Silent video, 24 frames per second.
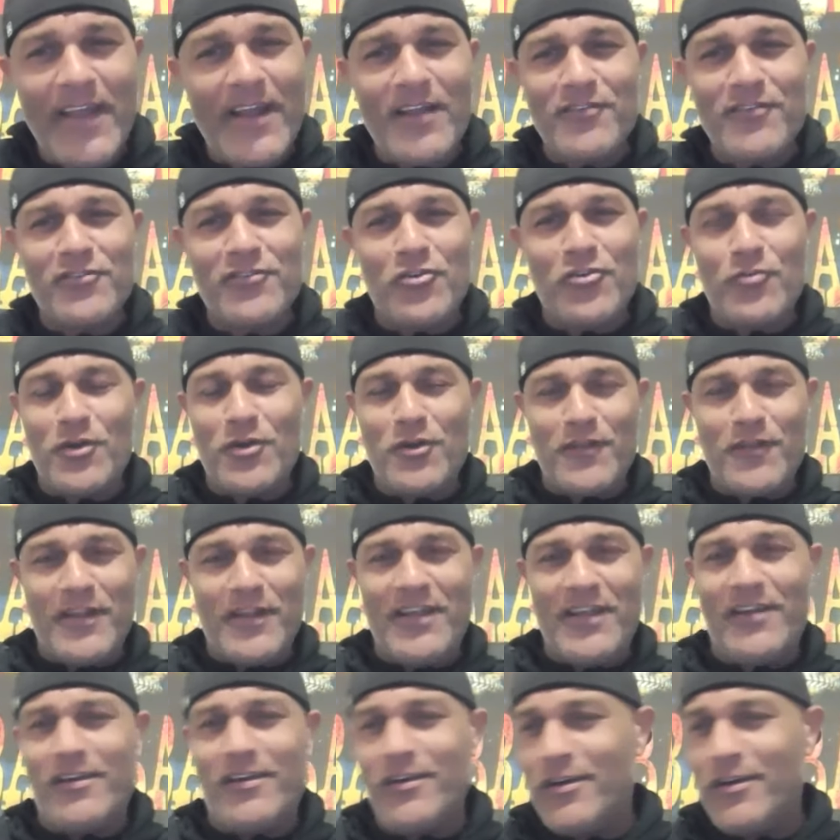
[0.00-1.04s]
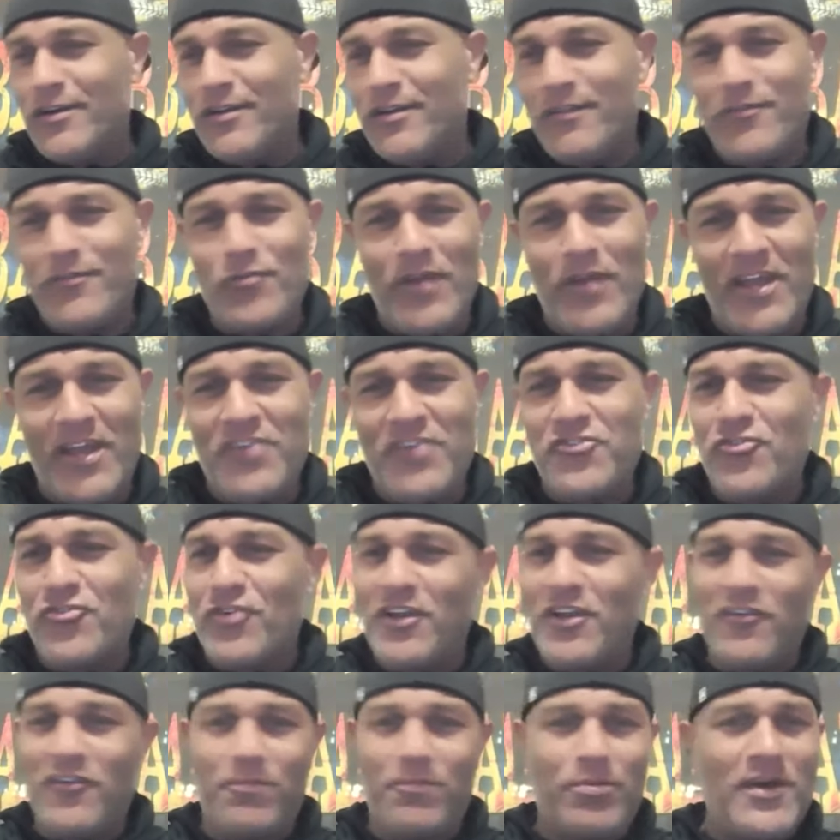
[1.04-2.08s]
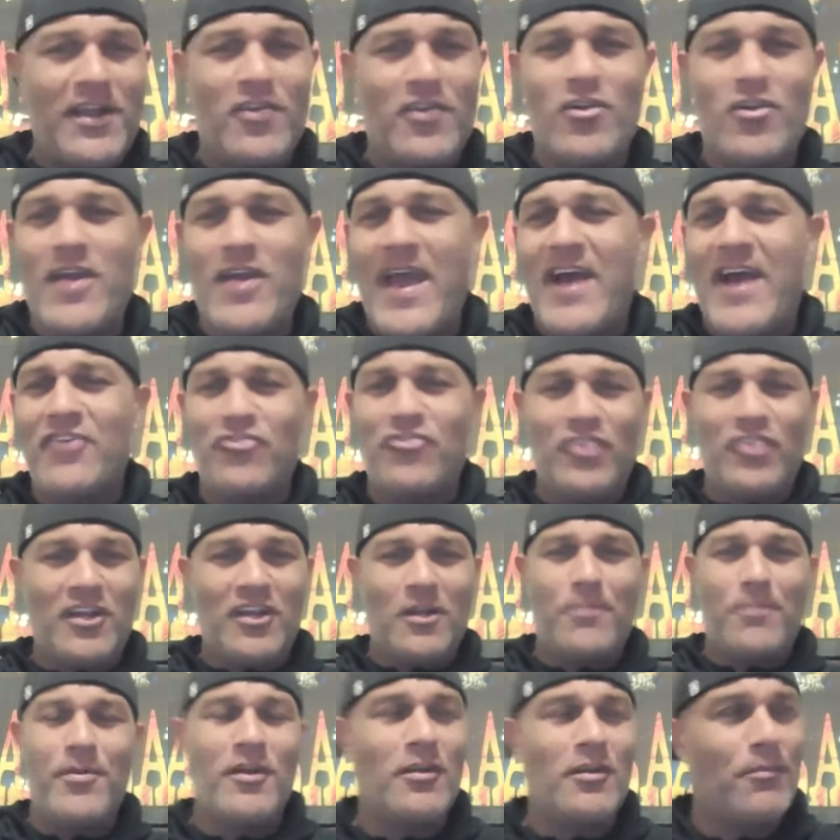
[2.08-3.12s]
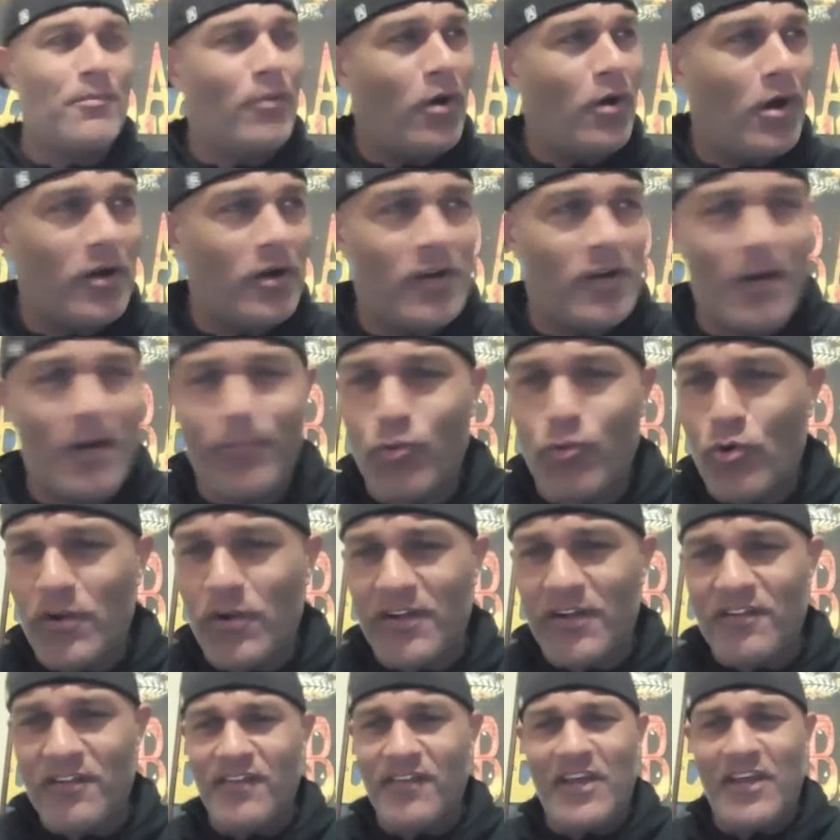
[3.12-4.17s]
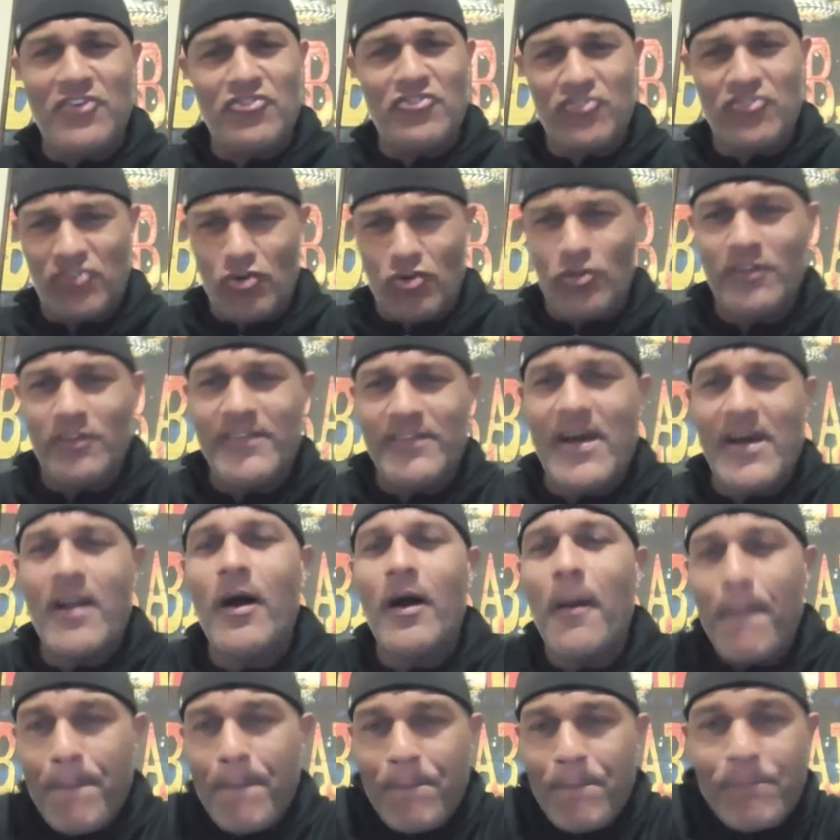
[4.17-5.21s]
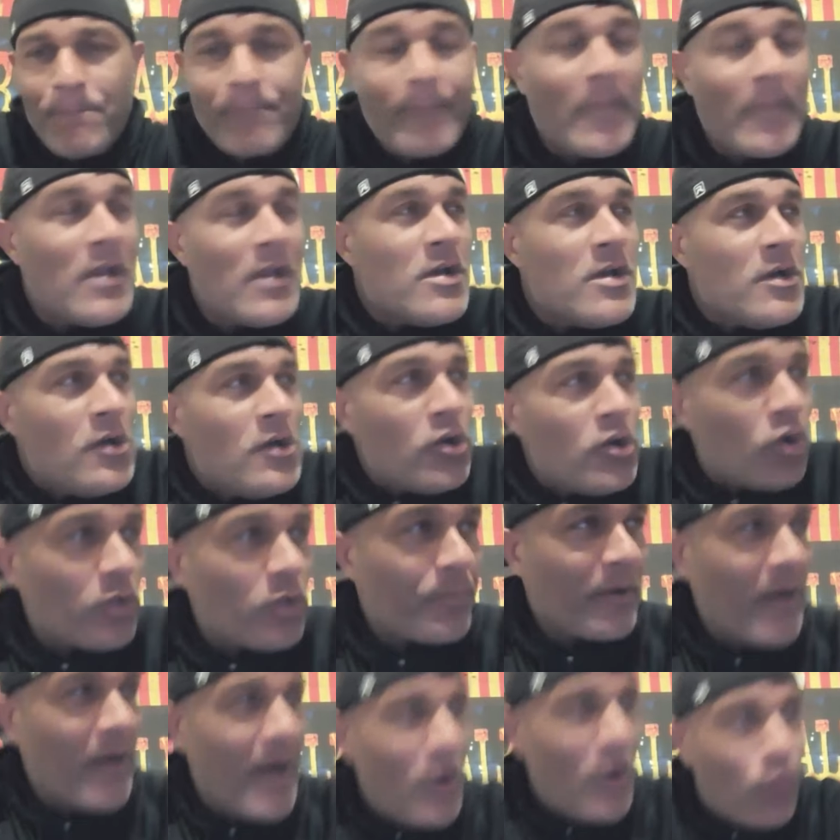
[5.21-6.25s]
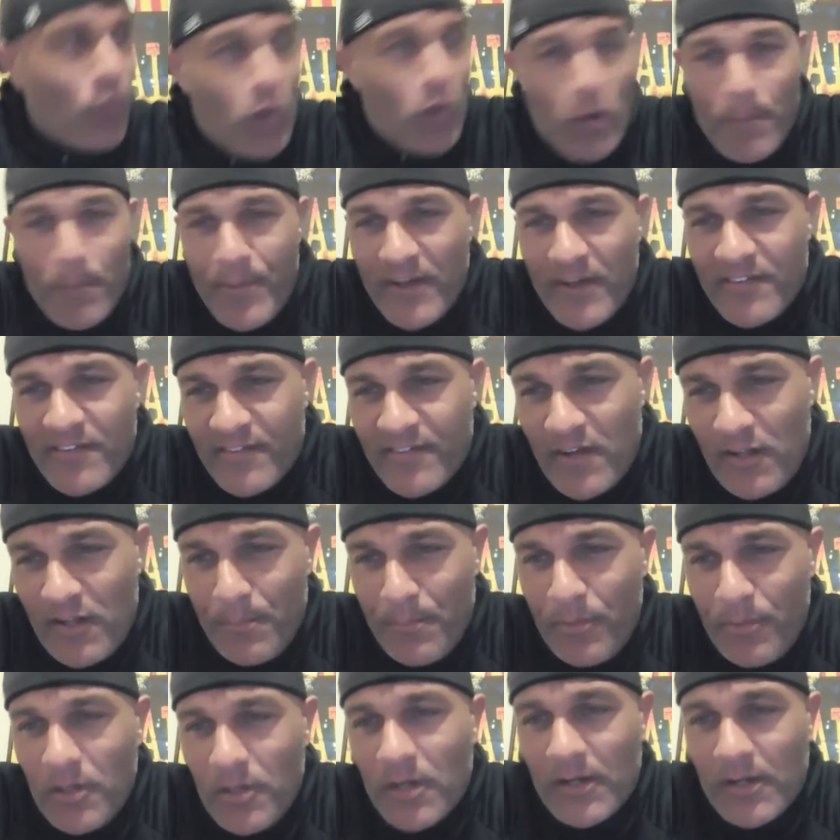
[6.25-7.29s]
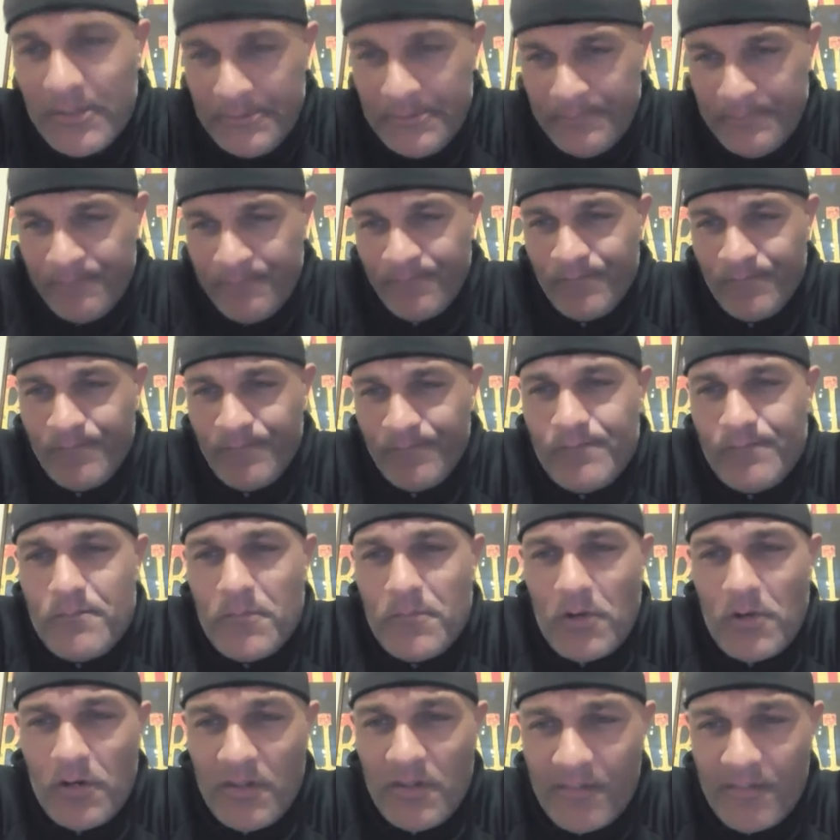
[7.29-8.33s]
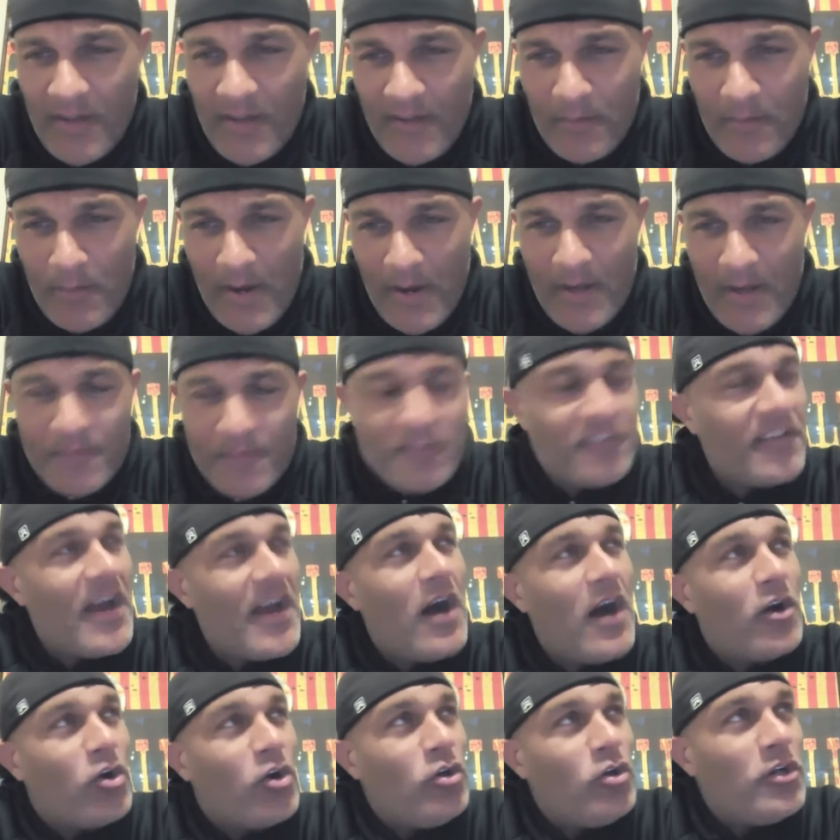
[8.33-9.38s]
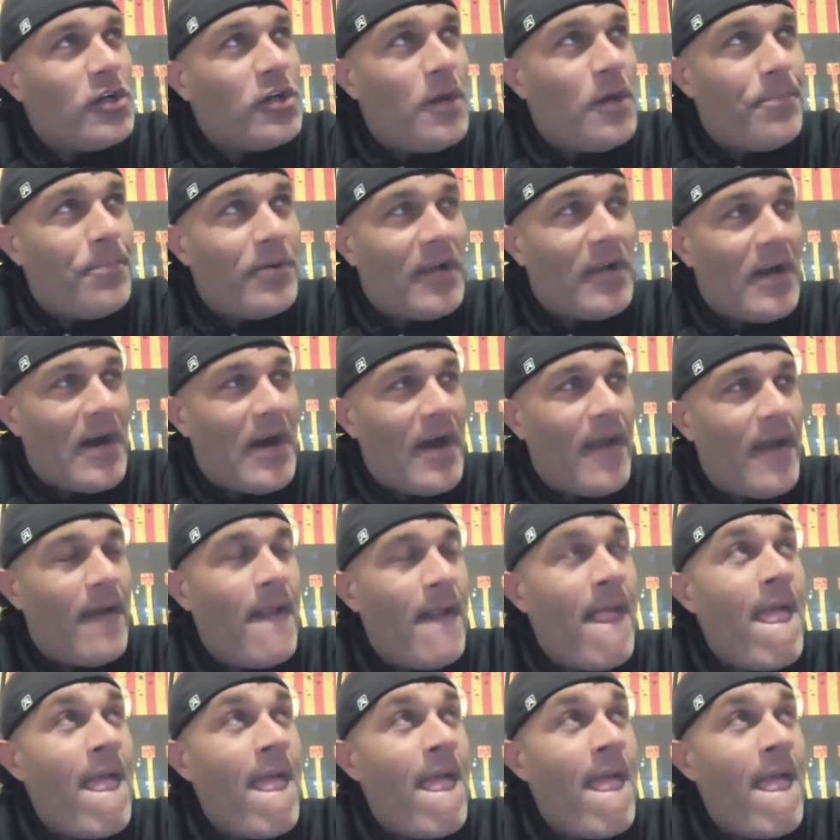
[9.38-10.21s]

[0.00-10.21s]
in his career that he could through injuries, playing internationally, independent ball, a couple organizations. Go look that up. Go look up a guy who wrote a best-selling book called Inside the Mind of a Scout. Go look up a guy